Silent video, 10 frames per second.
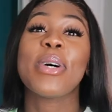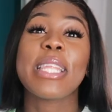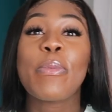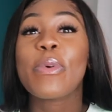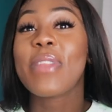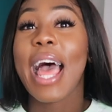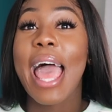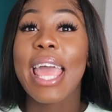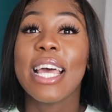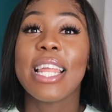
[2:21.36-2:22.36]
wore them with
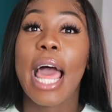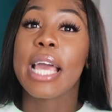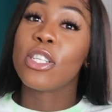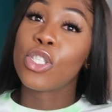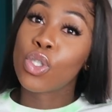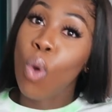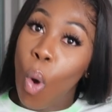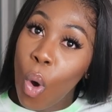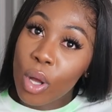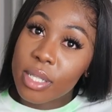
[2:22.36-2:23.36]
like
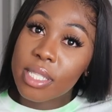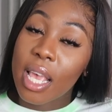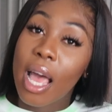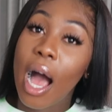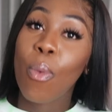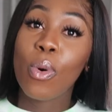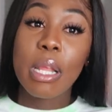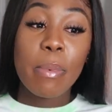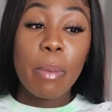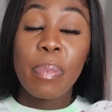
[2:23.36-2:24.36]
shorts. I wore
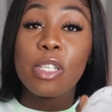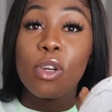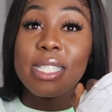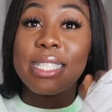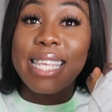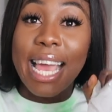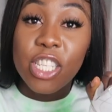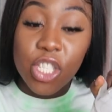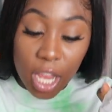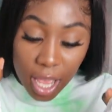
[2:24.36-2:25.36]
them in the beach because of
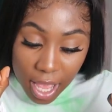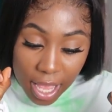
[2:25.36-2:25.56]
sand, yeah.